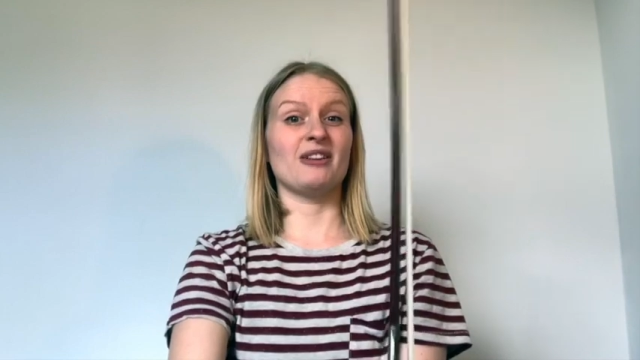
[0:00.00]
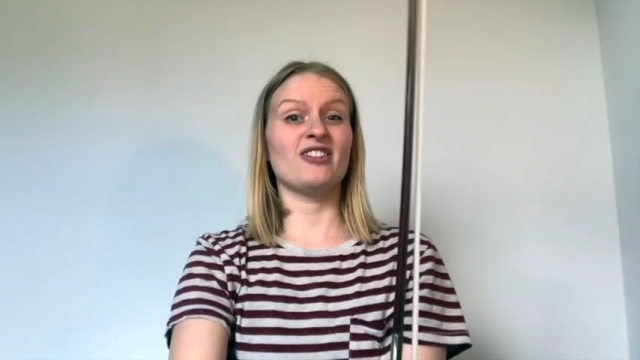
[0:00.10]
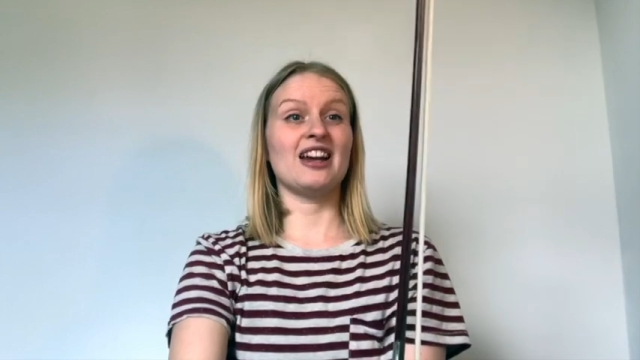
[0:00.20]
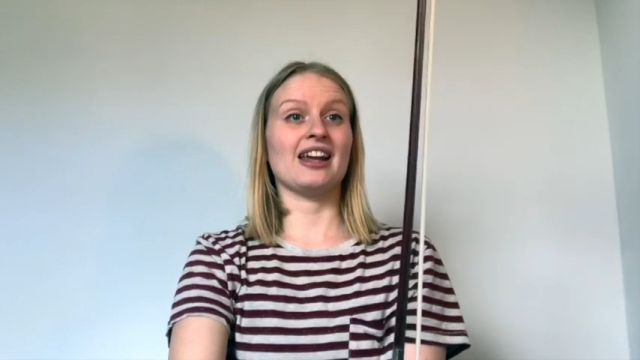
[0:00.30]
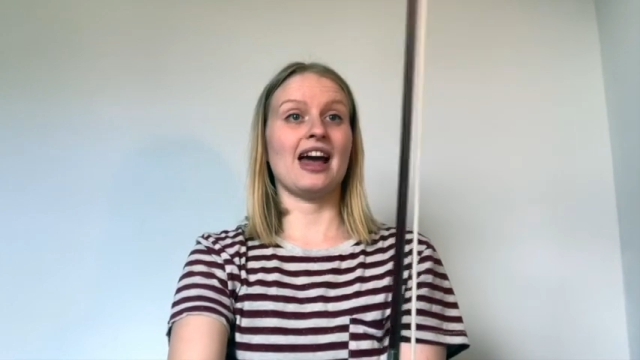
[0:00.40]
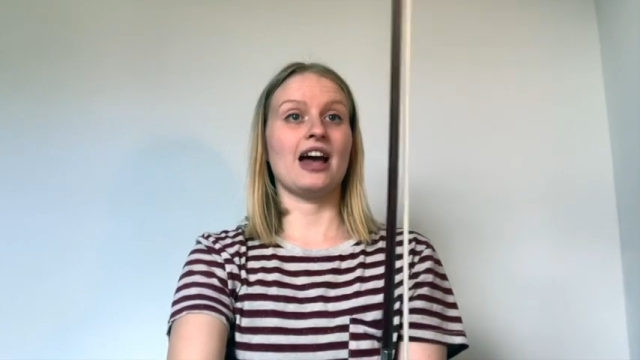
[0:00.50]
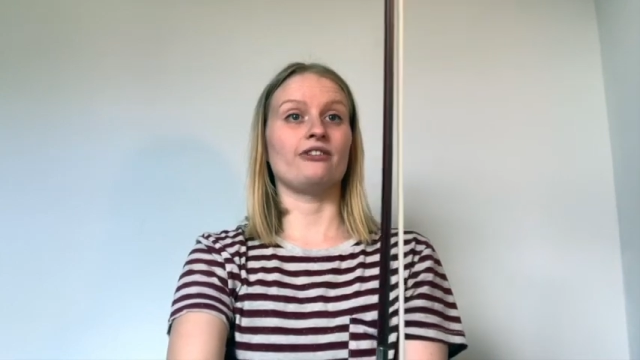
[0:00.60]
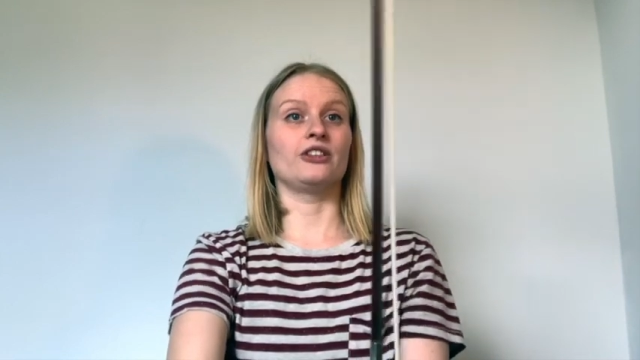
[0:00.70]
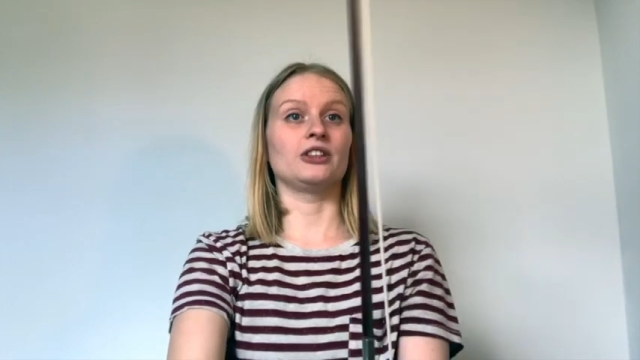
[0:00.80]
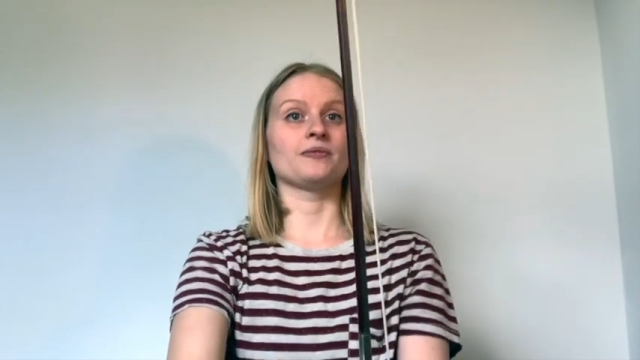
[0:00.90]
being really
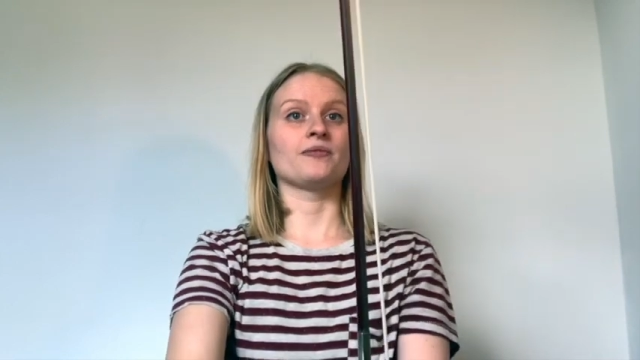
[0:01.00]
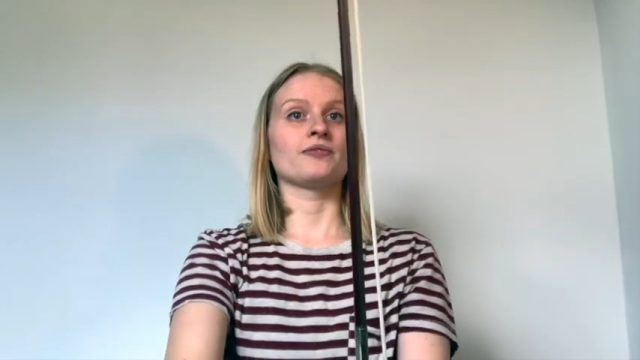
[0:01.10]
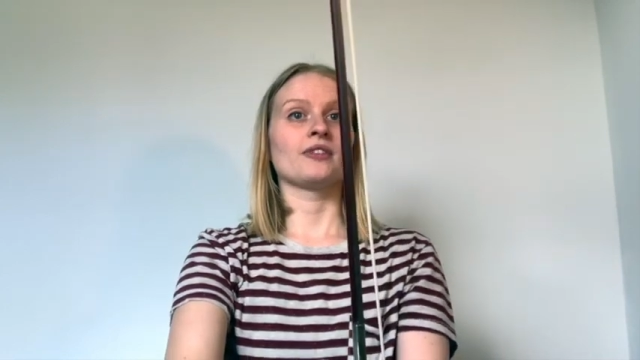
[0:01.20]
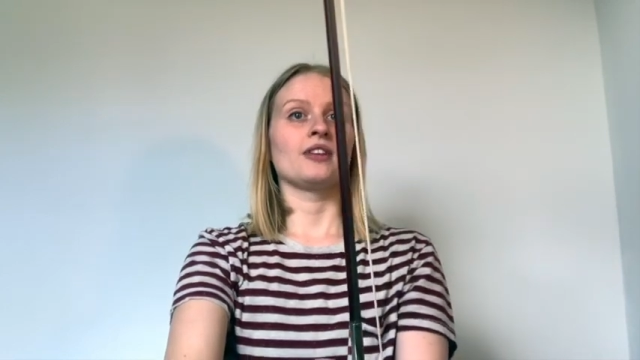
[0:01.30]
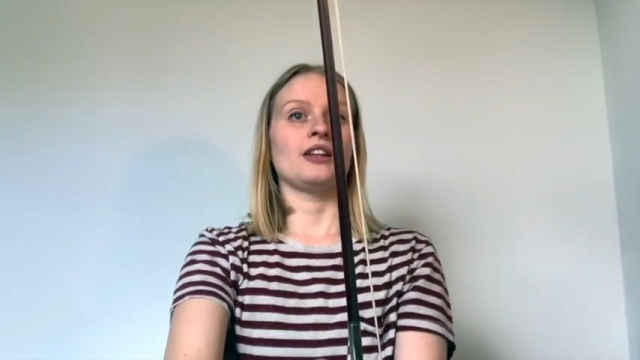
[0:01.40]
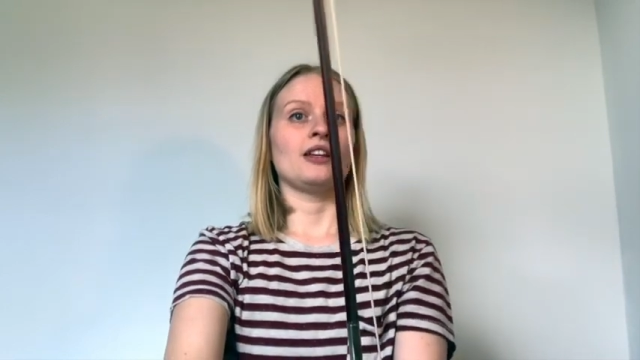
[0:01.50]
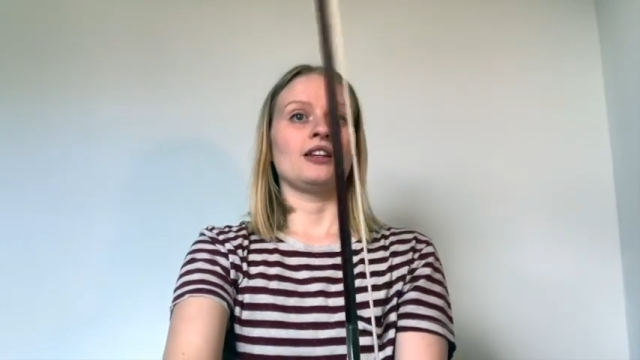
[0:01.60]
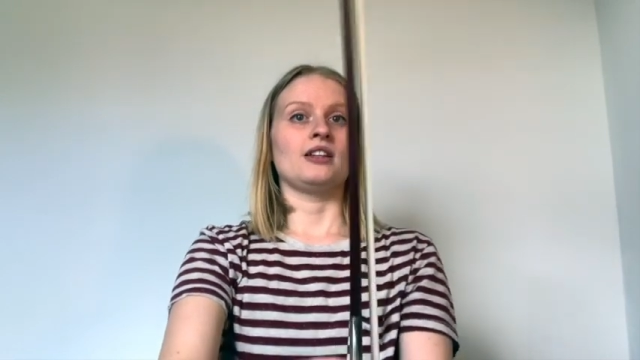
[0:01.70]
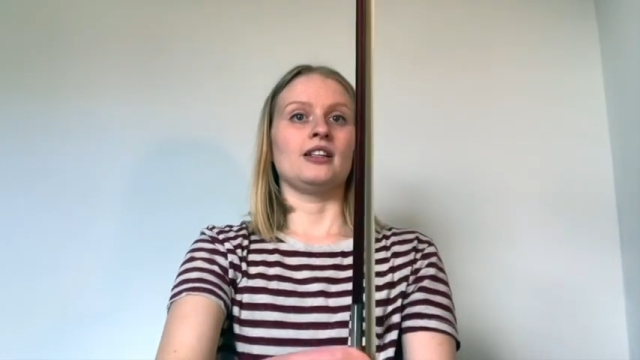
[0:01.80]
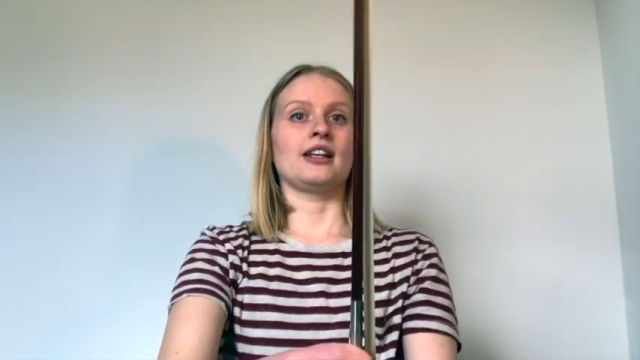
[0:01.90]
careful
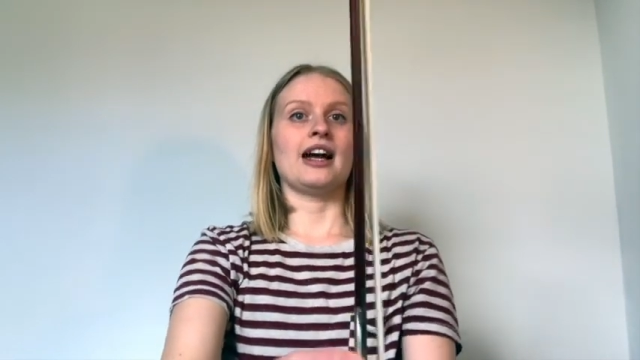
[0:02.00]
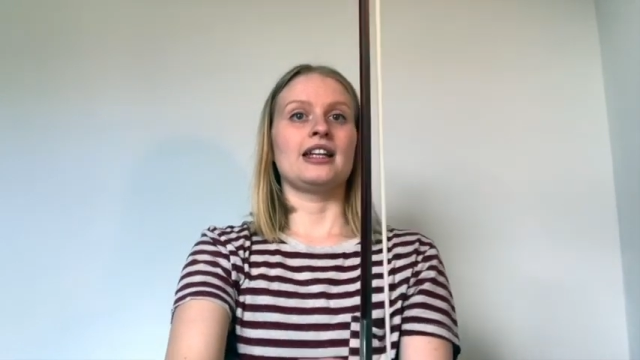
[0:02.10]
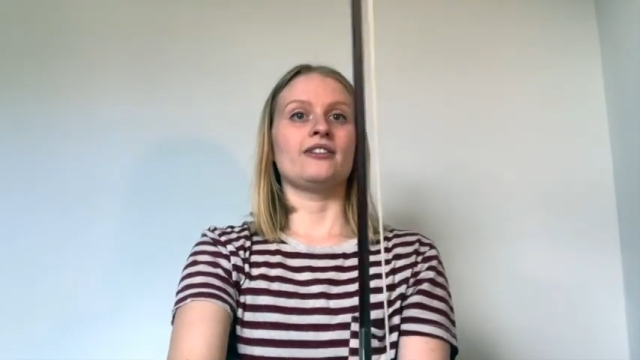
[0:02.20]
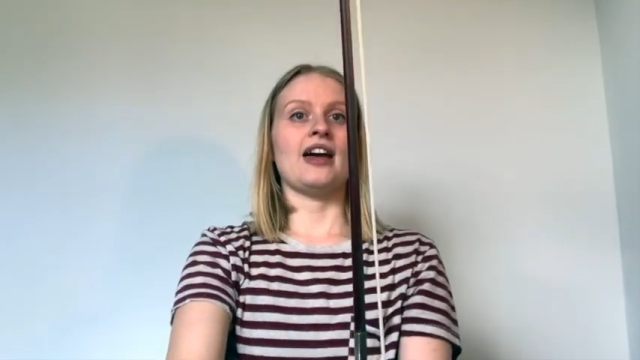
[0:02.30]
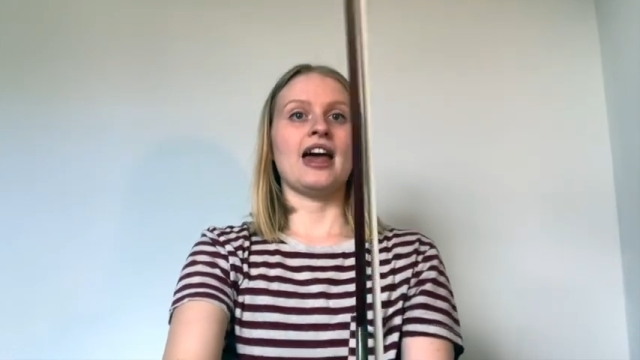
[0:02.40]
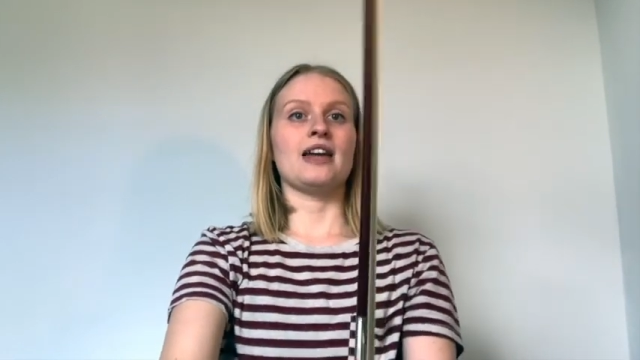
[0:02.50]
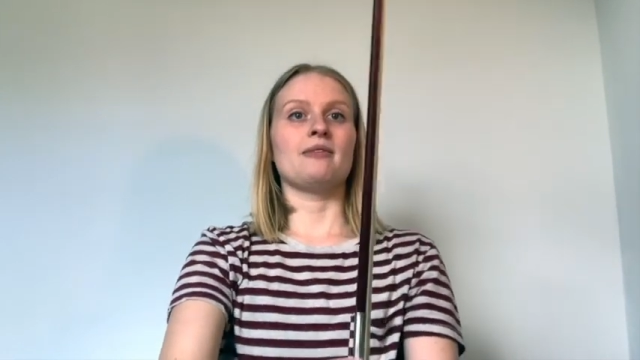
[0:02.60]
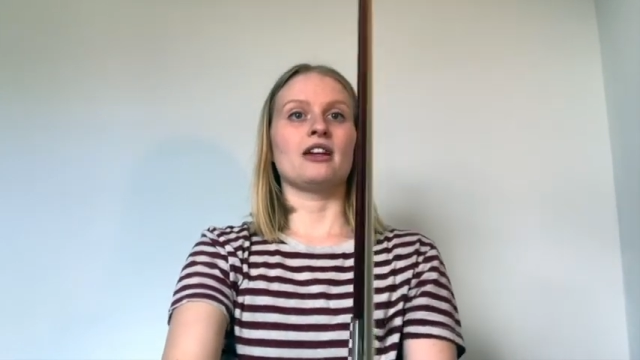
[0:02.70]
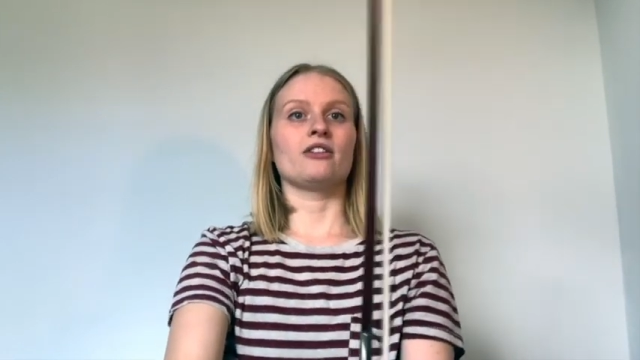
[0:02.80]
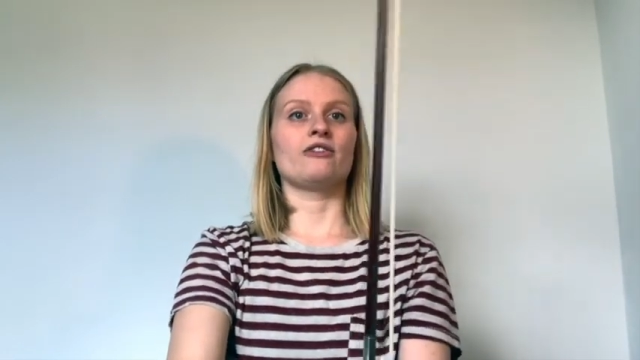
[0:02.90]
you're kind of
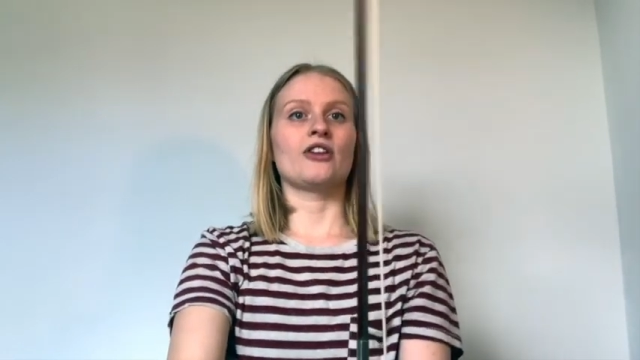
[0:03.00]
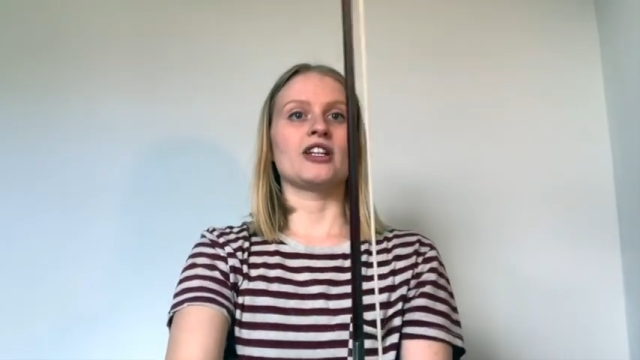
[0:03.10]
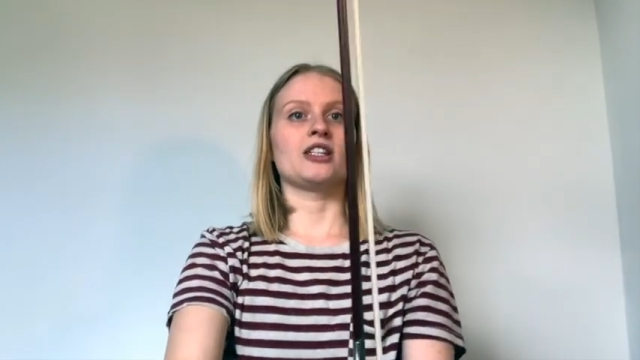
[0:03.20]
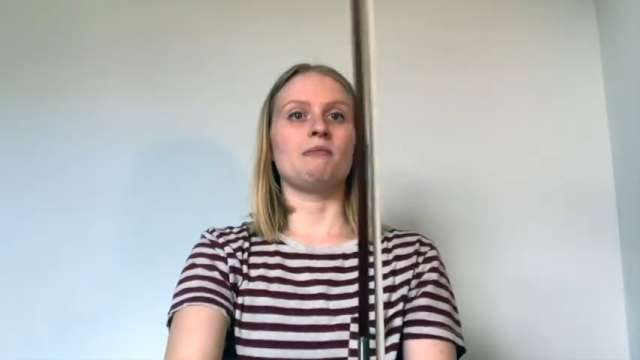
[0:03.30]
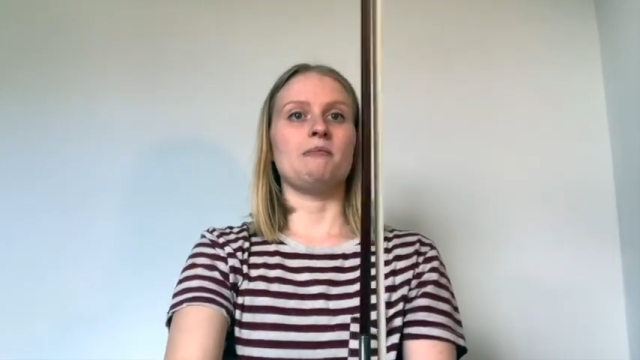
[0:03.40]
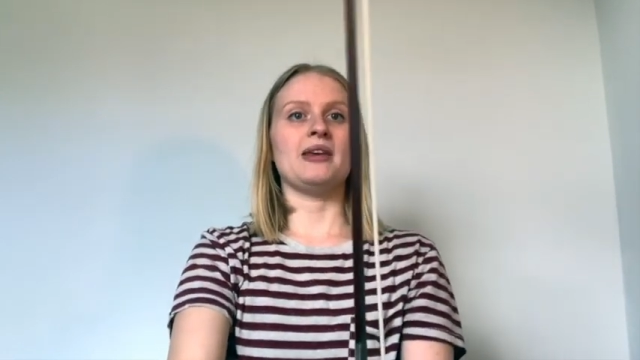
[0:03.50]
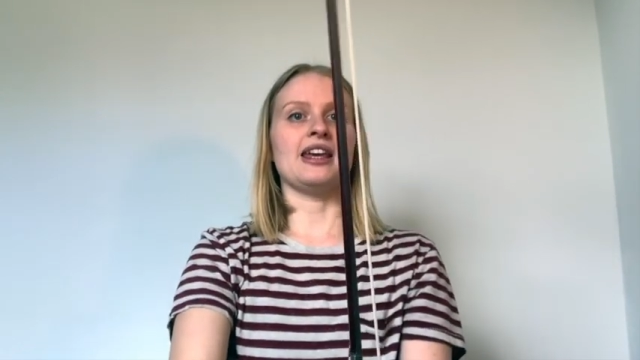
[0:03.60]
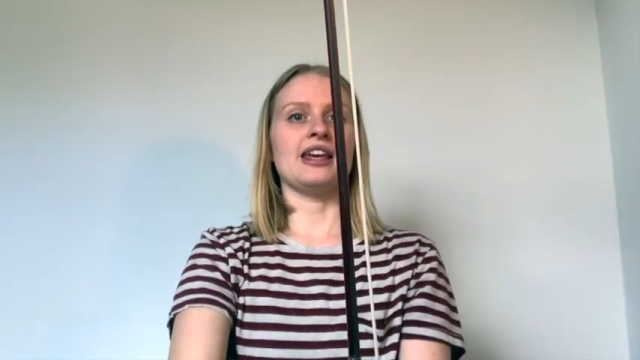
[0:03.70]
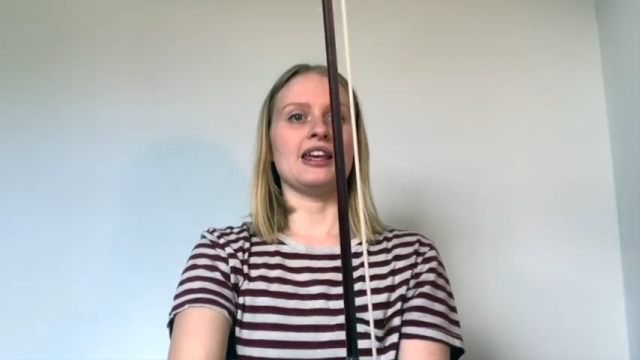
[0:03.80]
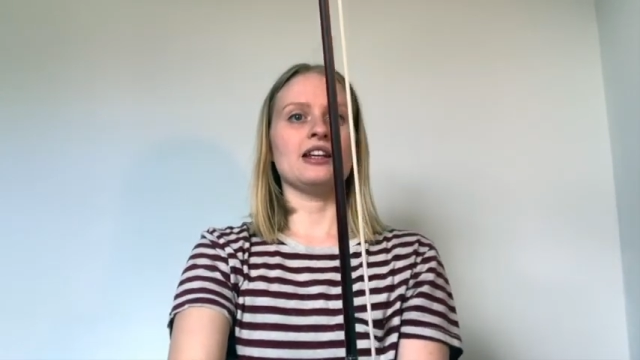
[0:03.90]
aiming for it to
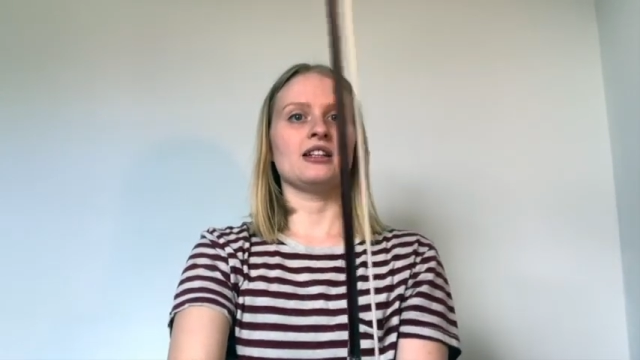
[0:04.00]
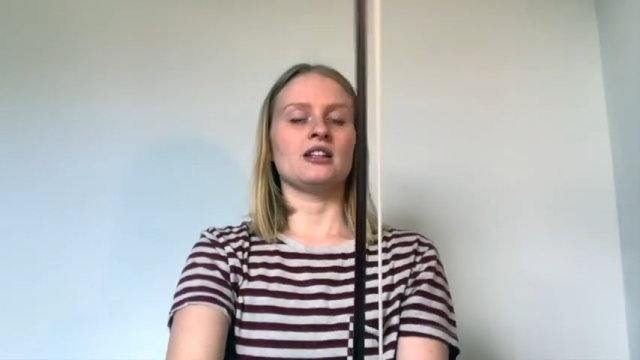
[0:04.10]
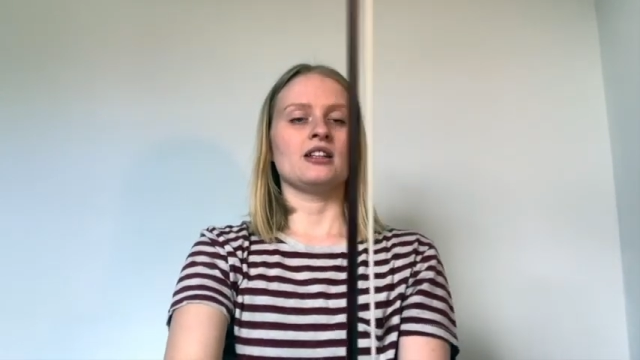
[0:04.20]
be